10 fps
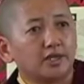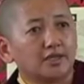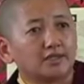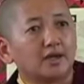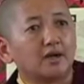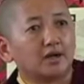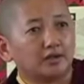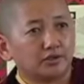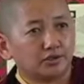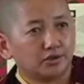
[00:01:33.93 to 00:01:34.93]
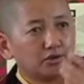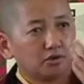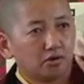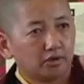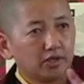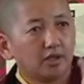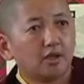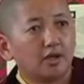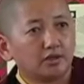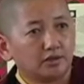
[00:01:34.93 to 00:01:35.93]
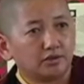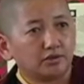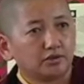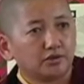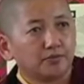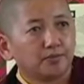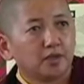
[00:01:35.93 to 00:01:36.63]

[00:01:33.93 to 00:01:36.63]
as arahats, or the elders.